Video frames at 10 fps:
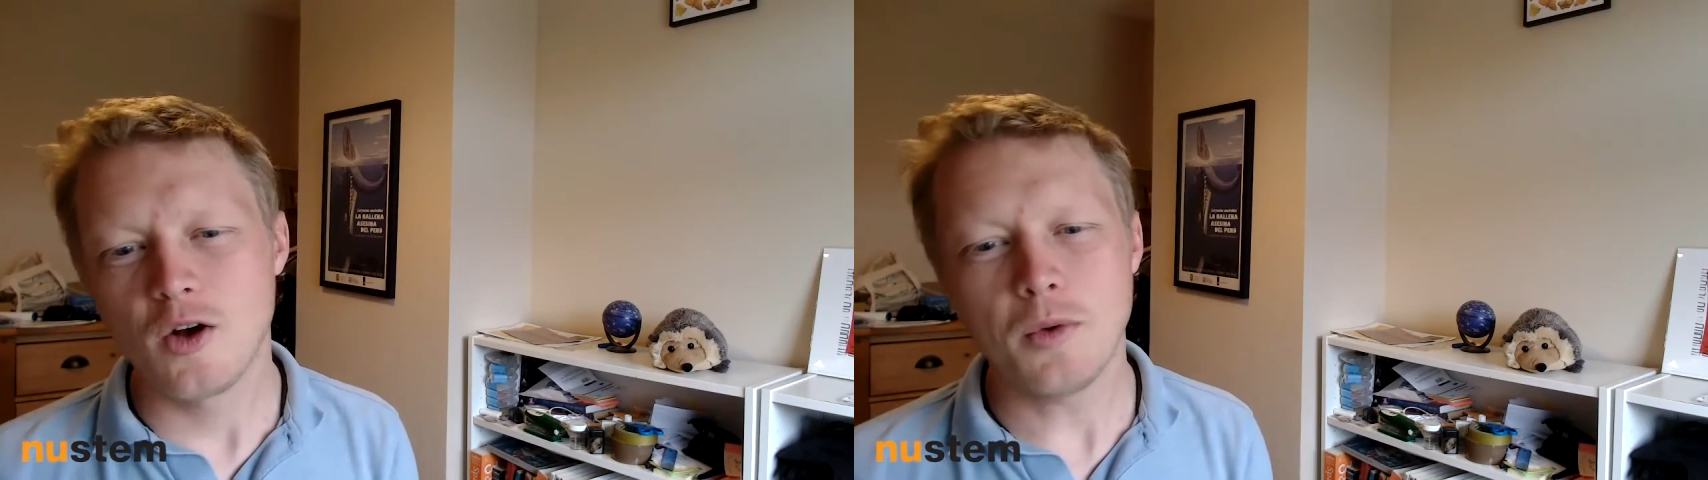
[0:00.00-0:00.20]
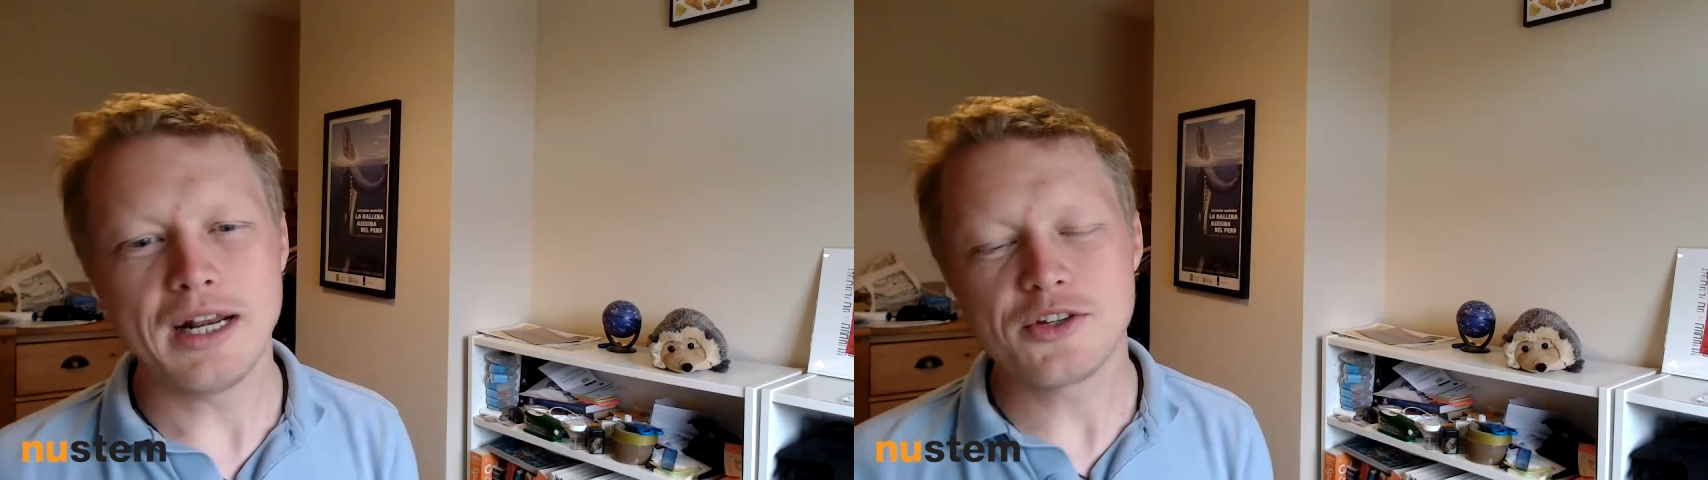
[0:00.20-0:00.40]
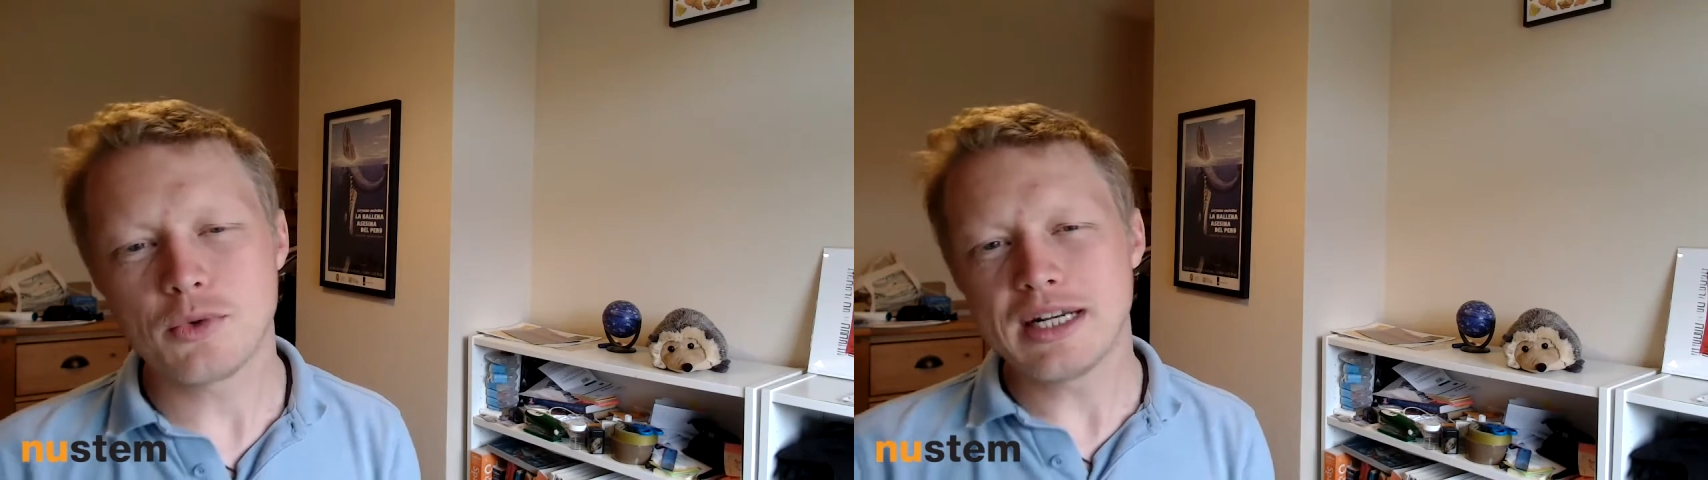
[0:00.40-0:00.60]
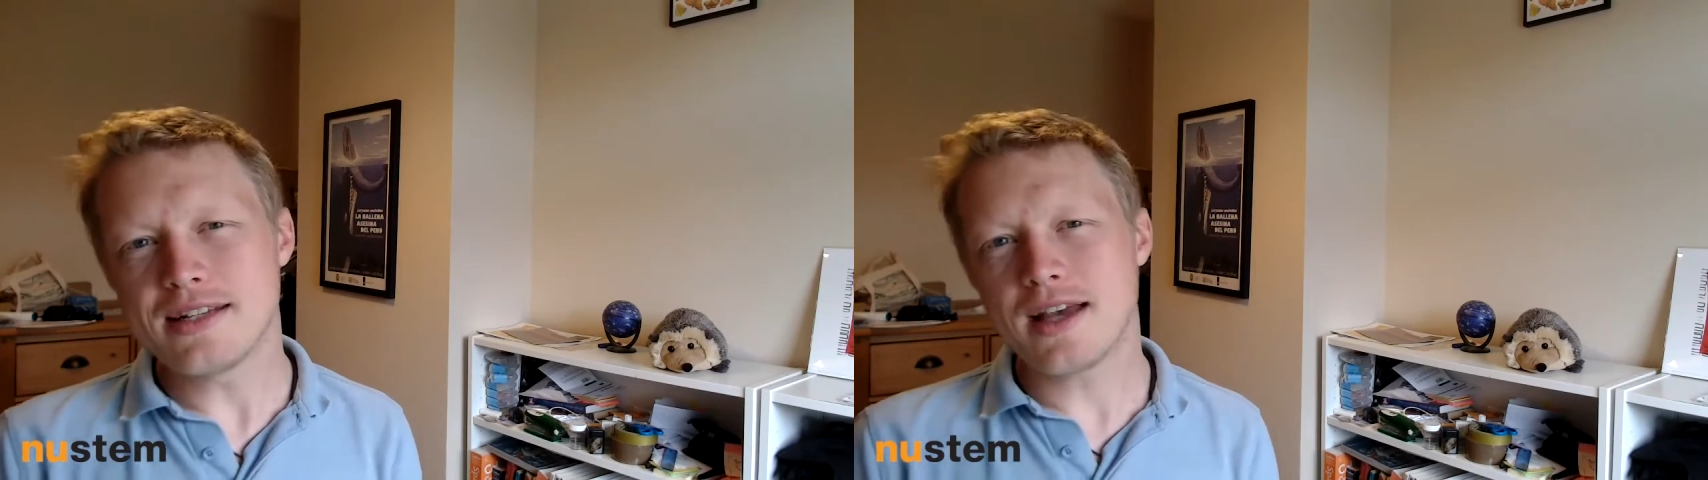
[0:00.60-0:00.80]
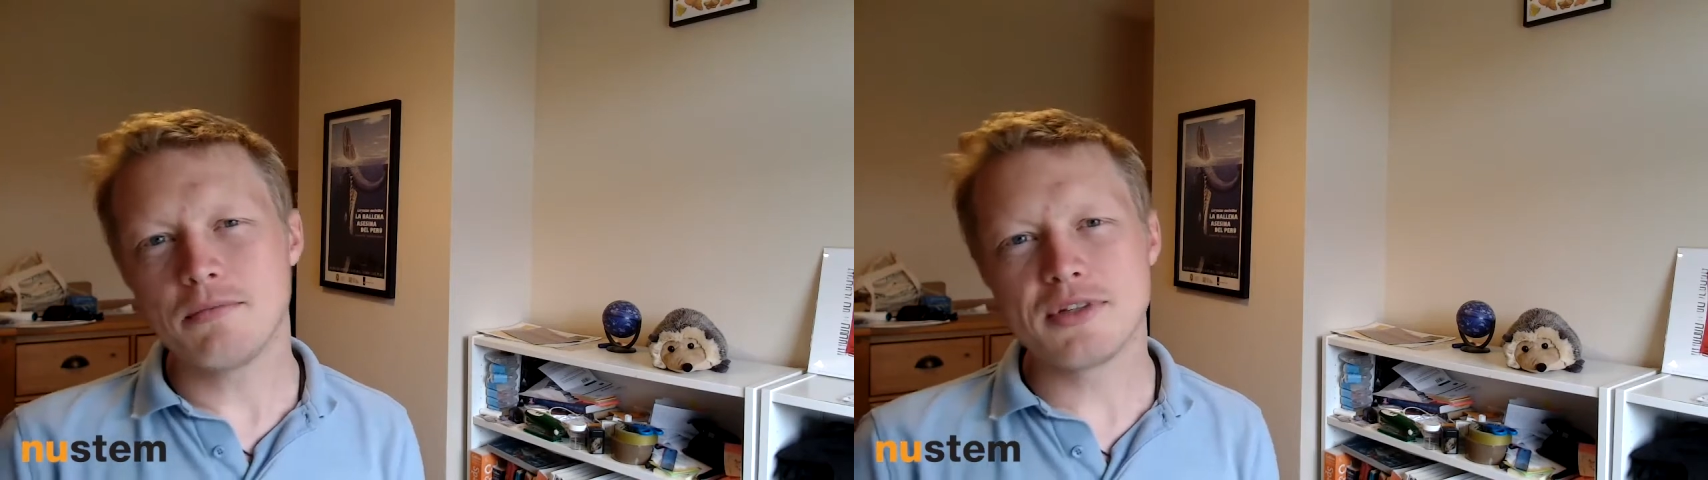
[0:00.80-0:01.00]
Well, it's really
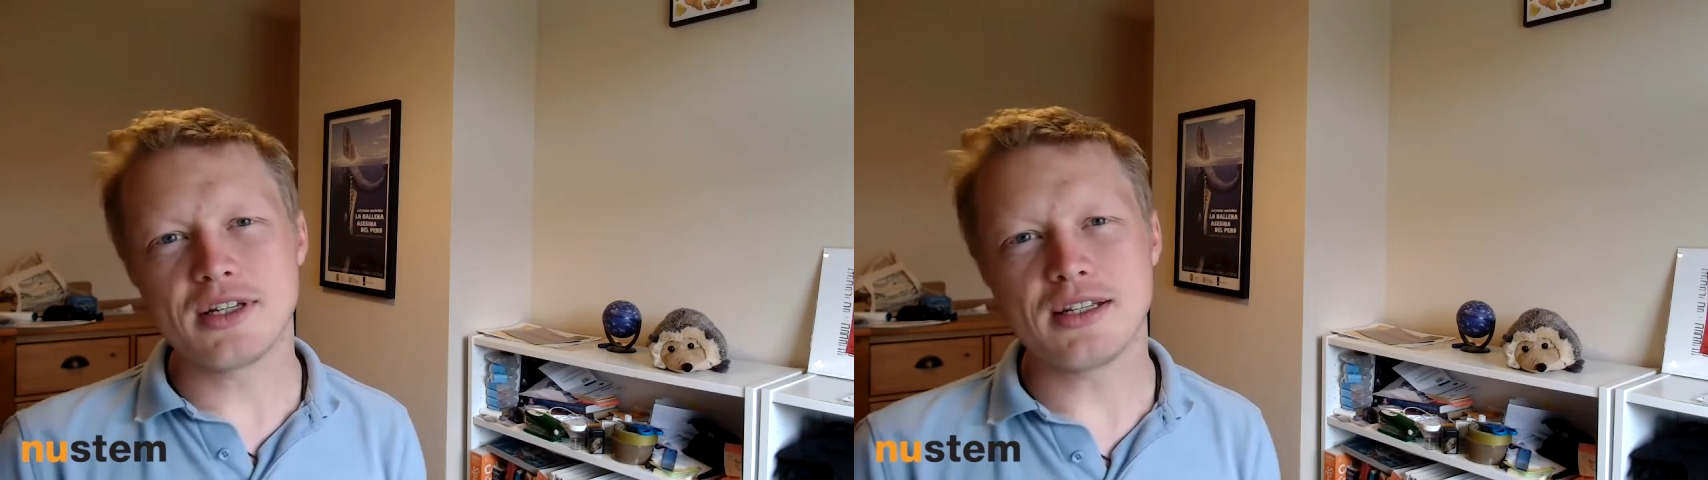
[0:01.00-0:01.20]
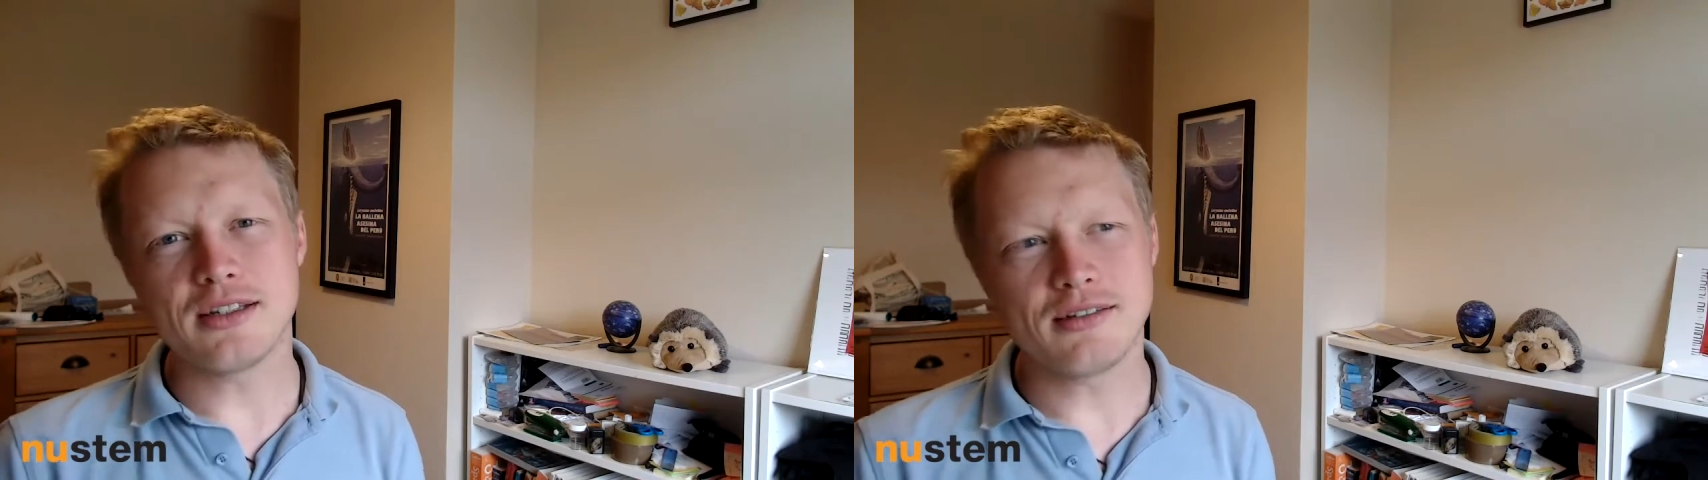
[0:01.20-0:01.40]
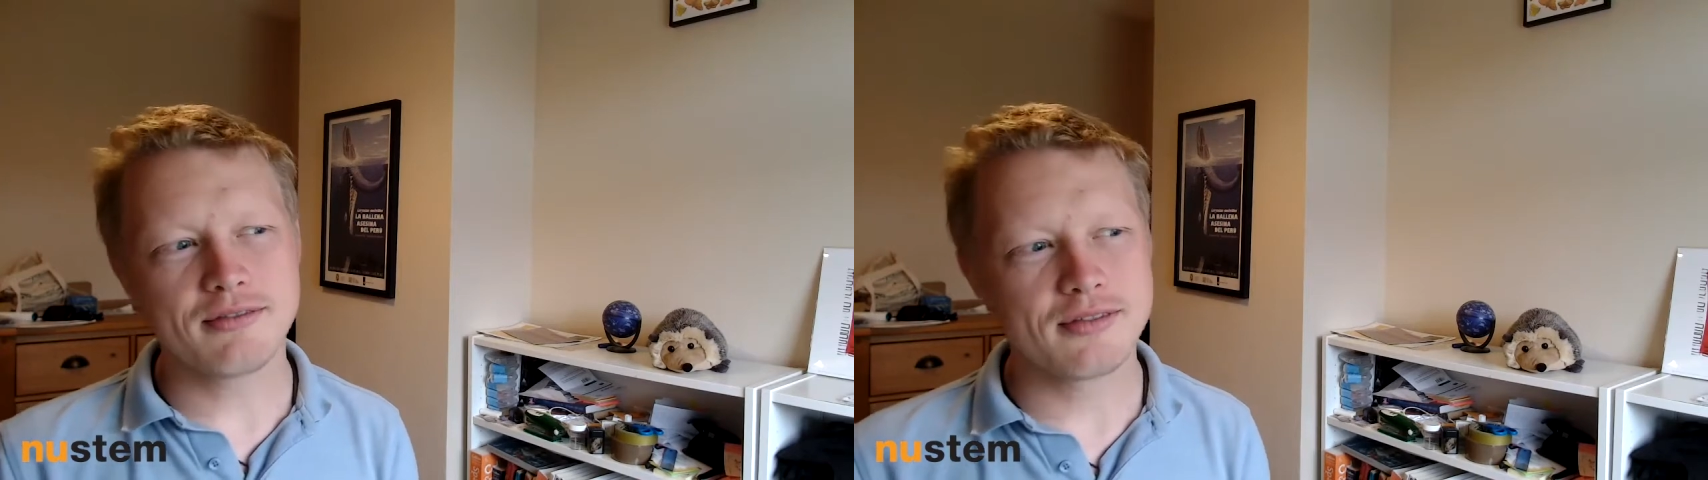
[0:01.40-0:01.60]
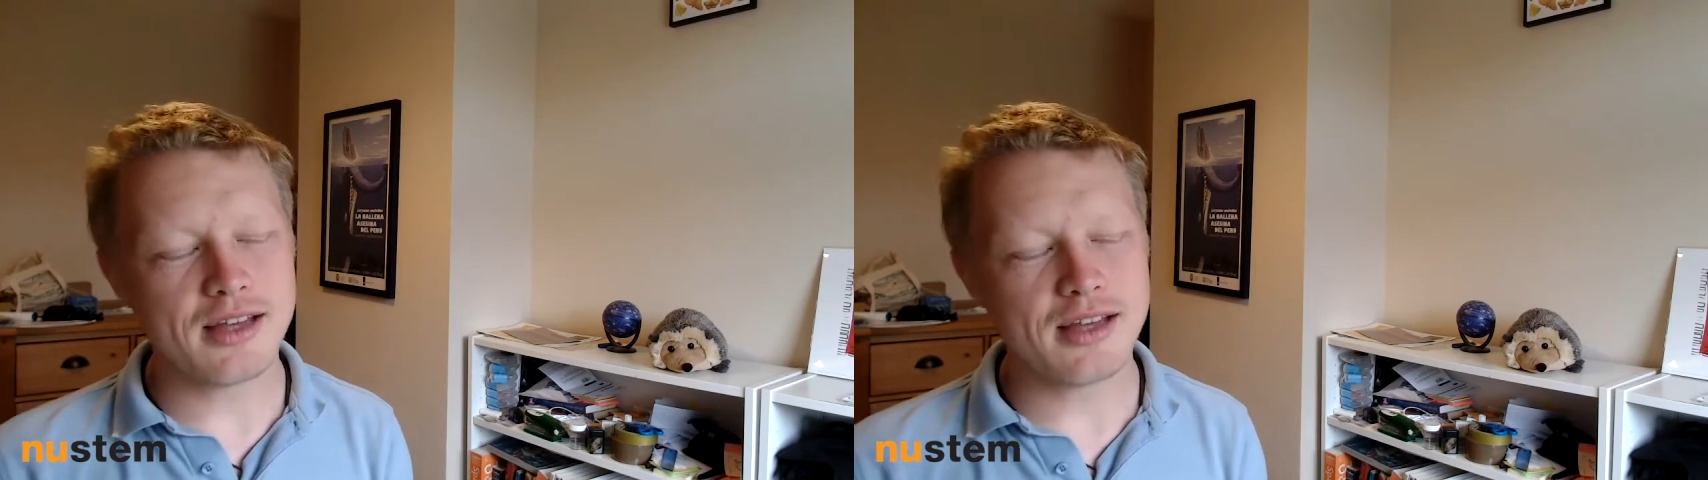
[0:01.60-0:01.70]
tempting,